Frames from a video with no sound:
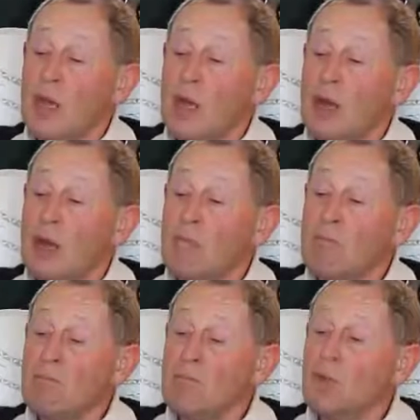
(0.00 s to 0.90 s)

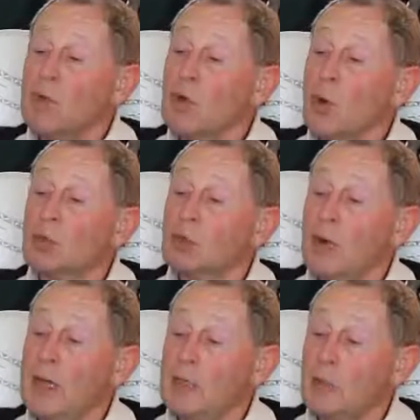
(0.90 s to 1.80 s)
the coastal
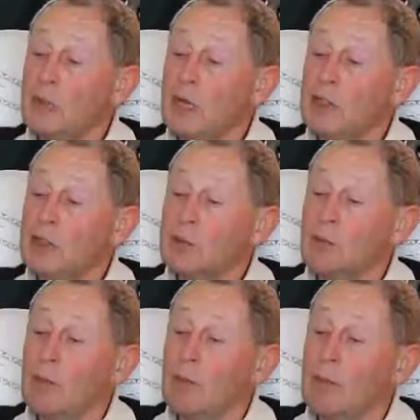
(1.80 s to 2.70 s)
radio stations
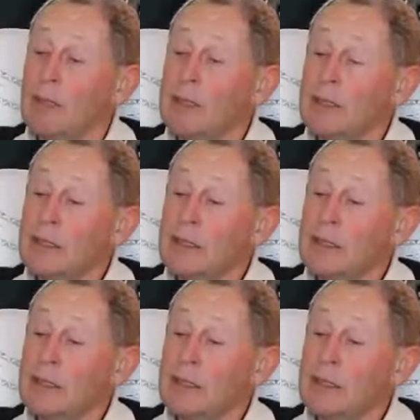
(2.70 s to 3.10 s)
probably.